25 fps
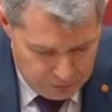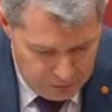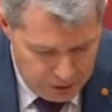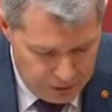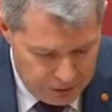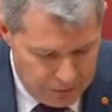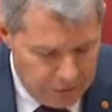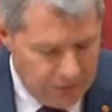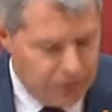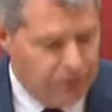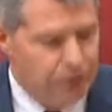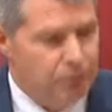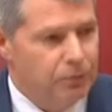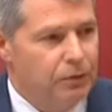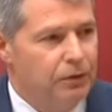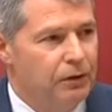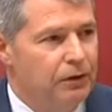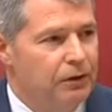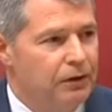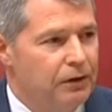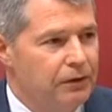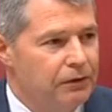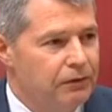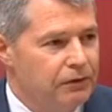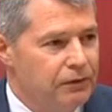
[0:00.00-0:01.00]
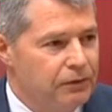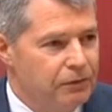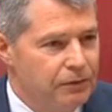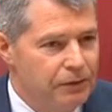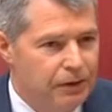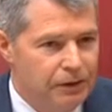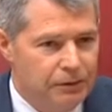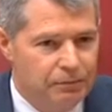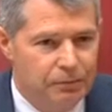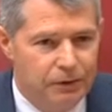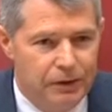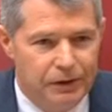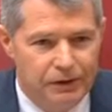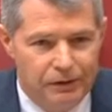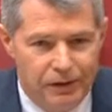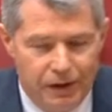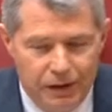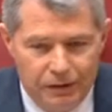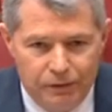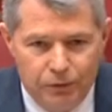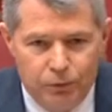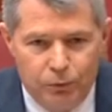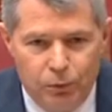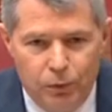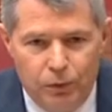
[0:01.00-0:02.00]
many of the communities, and in fact my
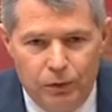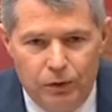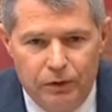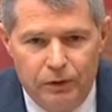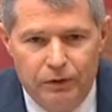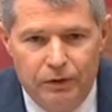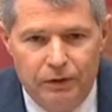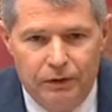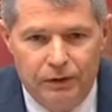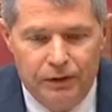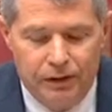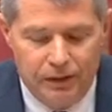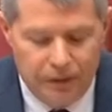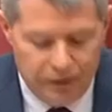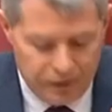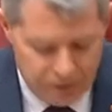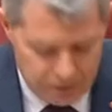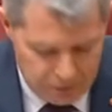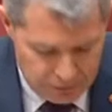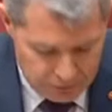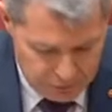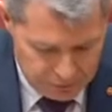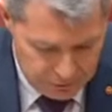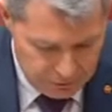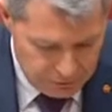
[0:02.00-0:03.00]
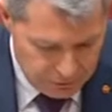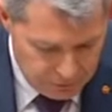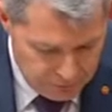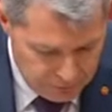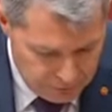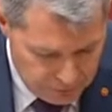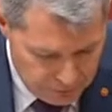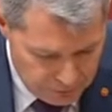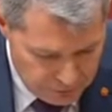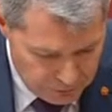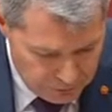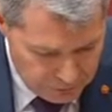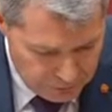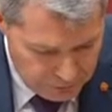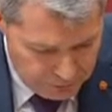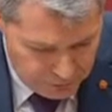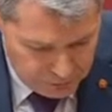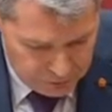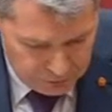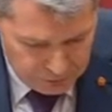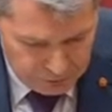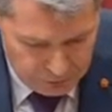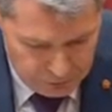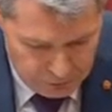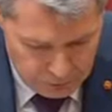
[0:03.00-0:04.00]
dad's work in things
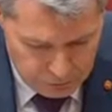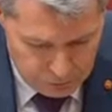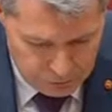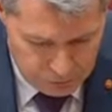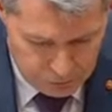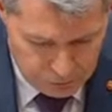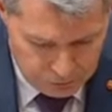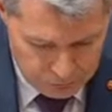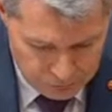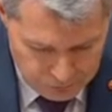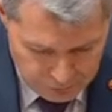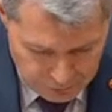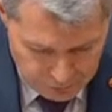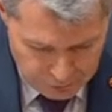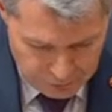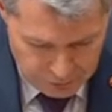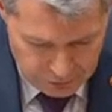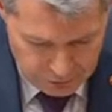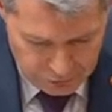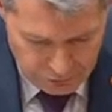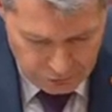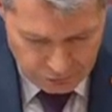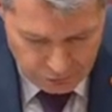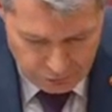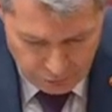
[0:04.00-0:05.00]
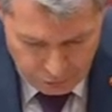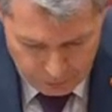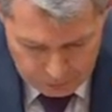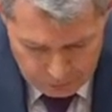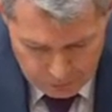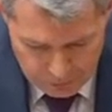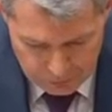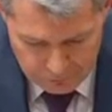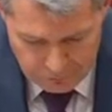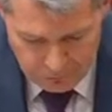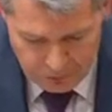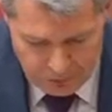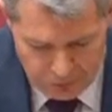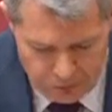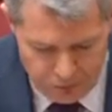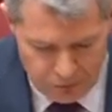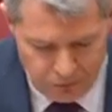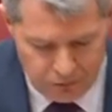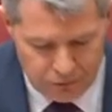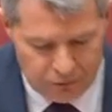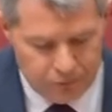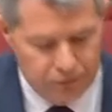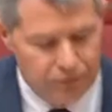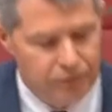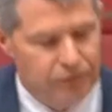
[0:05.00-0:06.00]
like reduced tillage and crop
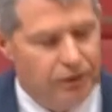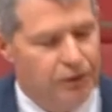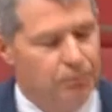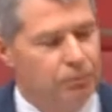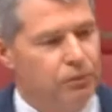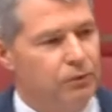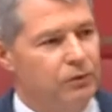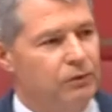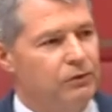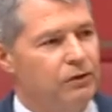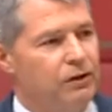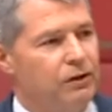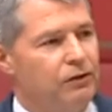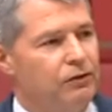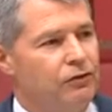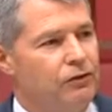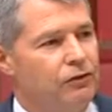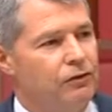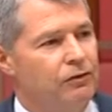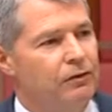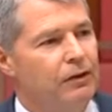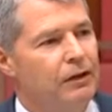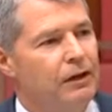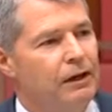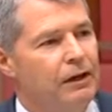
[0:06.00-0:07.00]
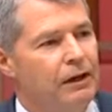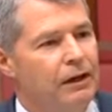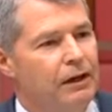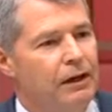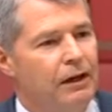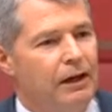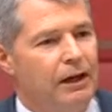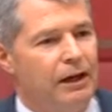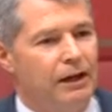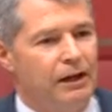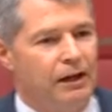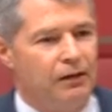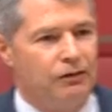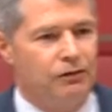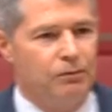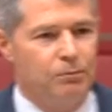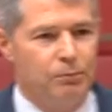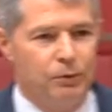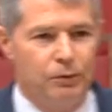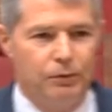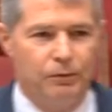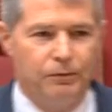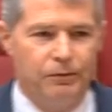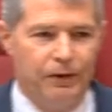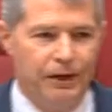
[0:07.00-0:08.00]
rotation and stubble retention had actually
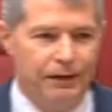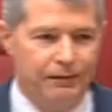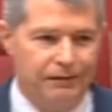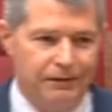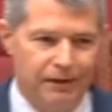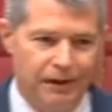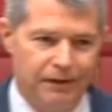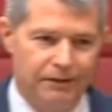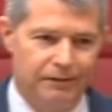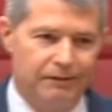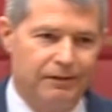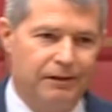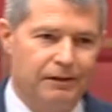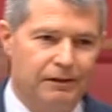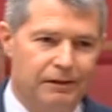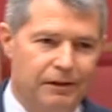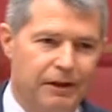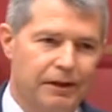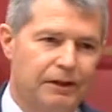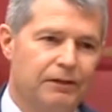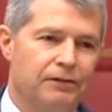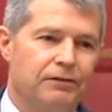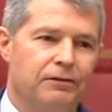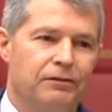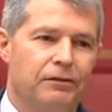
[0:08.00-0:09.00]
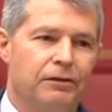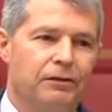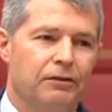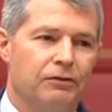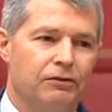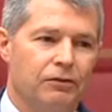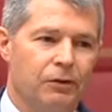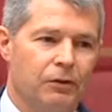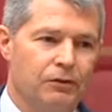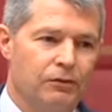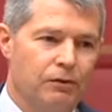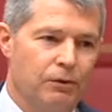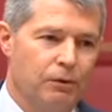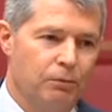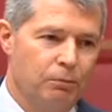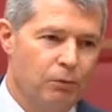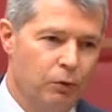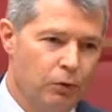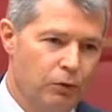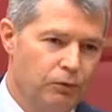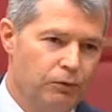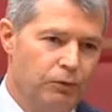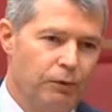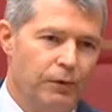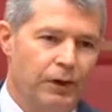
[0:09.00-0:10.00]
built a fantastic legacy. And so as I
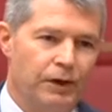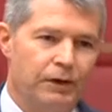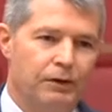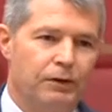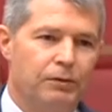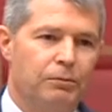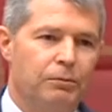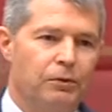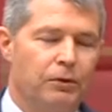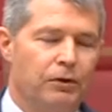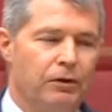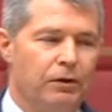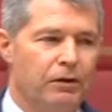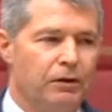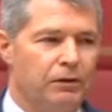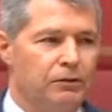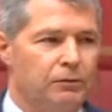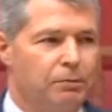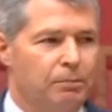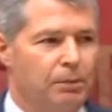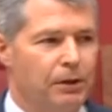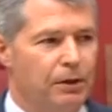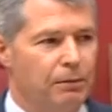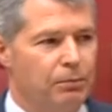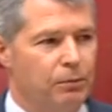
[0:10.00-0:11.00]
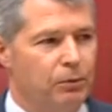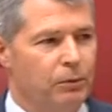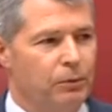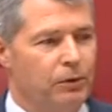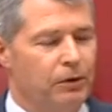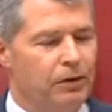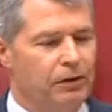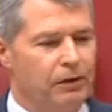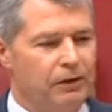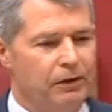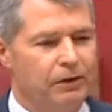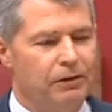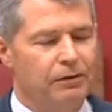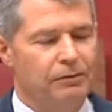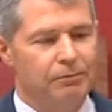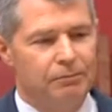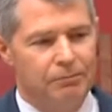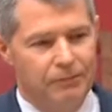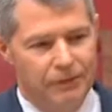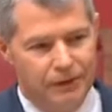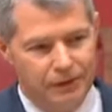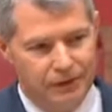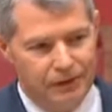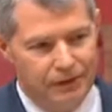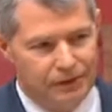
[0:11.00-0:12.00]
moved around communities, people kind of go,
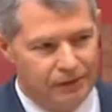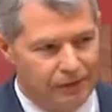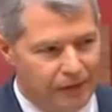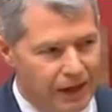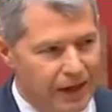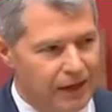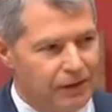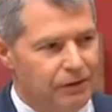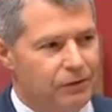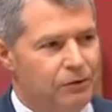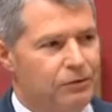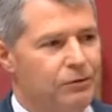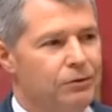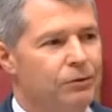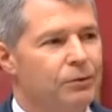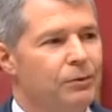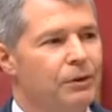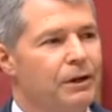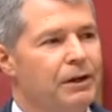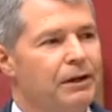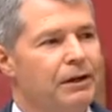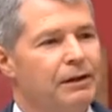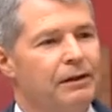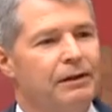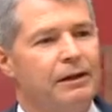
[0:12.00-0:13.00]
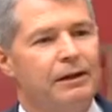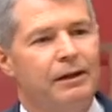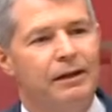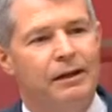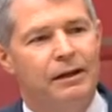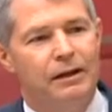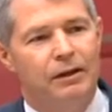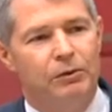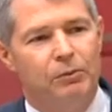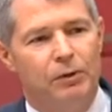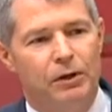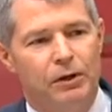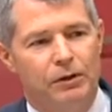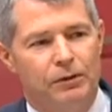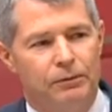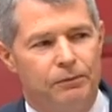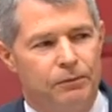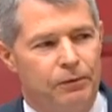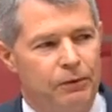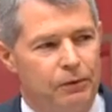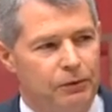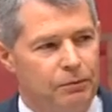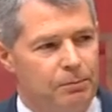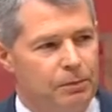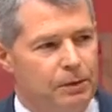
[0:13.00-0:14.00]
is that who you are? And one of the
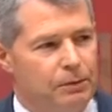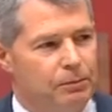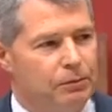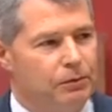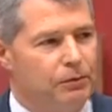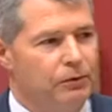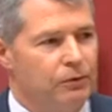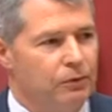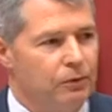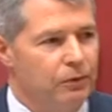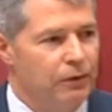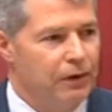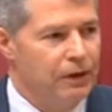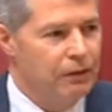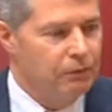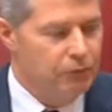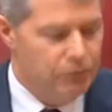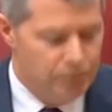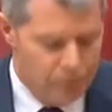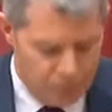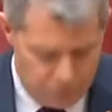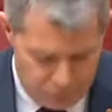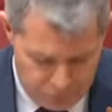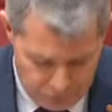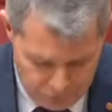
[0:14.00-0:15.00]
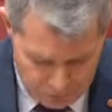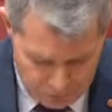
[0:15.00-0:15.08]
first people to do that was Mr